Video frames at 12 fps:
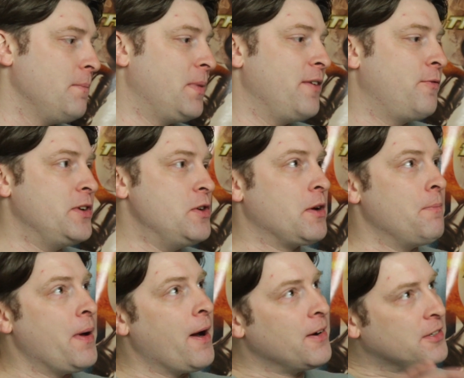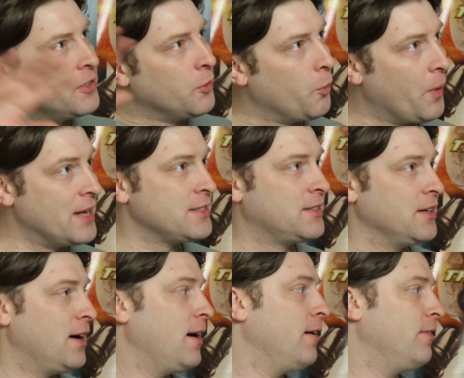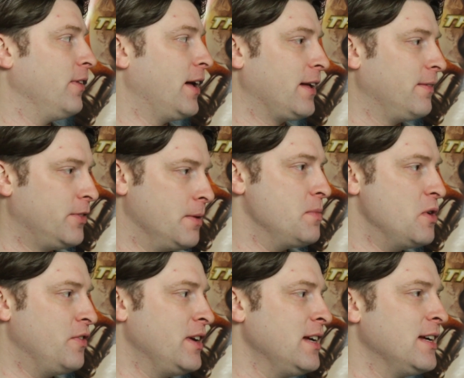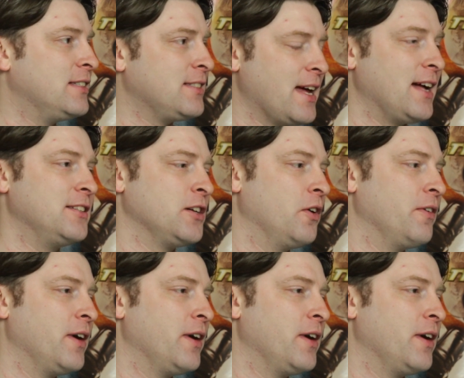But when you compare it to the rest of the movie, it stands out,